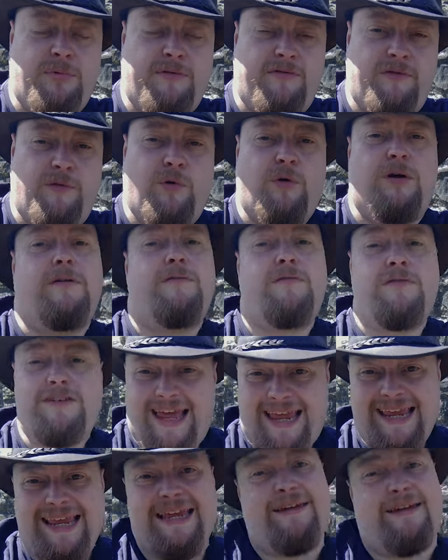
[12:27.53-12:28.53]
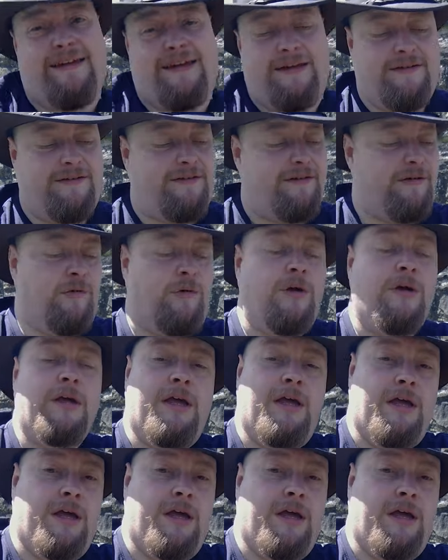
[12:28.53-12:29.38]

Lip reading: before and have taken it to